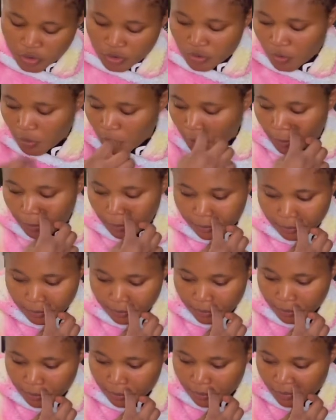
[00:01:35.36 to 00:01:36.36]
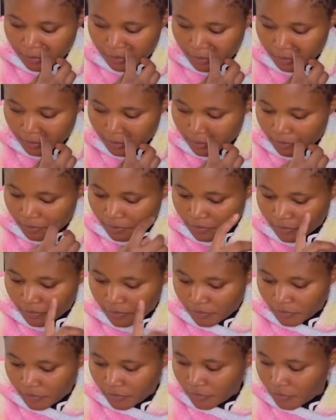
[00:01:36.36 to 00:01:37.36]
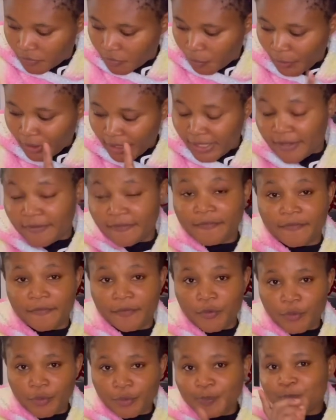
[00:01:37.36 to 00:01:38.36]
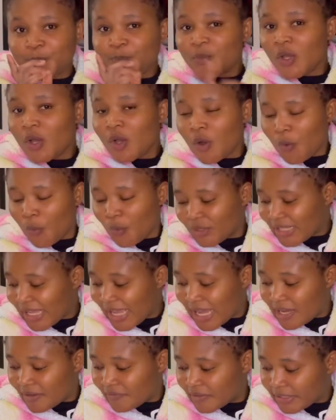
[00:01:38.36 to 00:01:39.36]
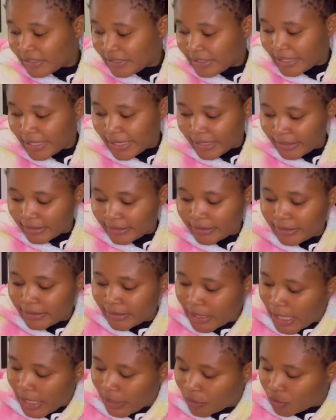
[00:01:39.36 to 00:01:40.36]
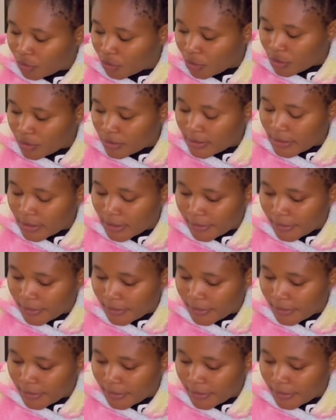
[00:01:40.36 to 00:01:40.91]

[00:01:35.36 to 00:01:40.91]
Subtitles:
So quick info. What I have in here are just